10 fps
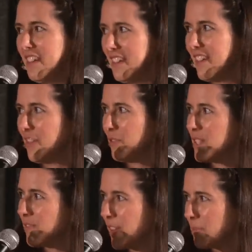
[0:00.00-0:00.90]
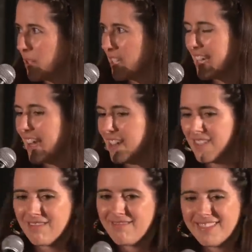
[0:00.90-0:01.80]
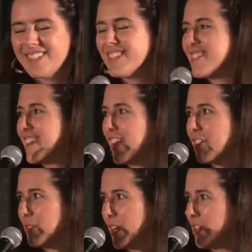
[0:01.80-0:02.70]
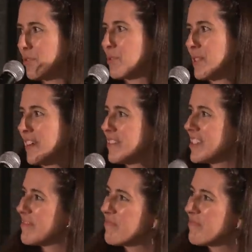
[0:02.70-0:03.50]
kind of flipped on its head. Scary orchestral sounds.